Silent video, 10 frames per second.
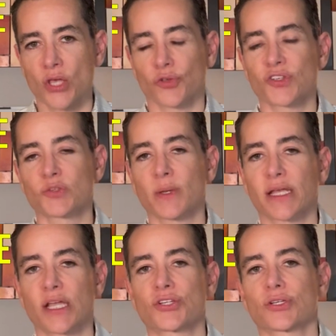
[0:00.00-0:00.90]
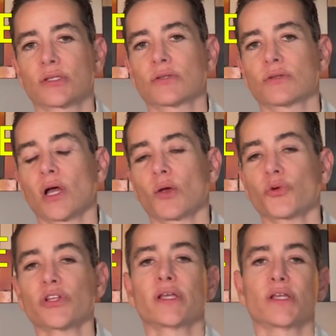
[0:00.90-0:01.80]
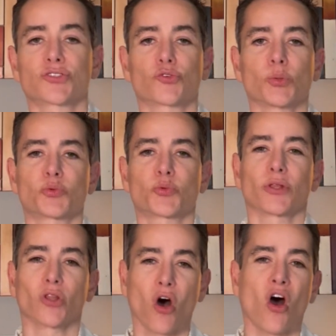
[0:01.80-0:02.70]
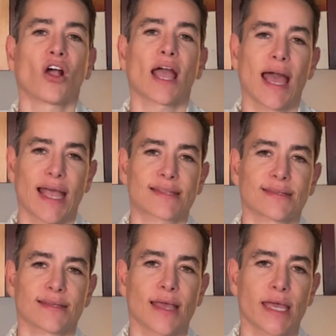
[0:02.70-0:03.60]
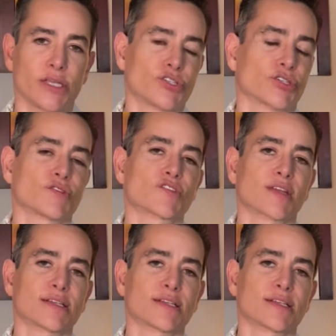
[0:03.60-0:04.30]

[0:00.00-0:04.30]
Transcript: So this medication really is grouped with the long-acting agents.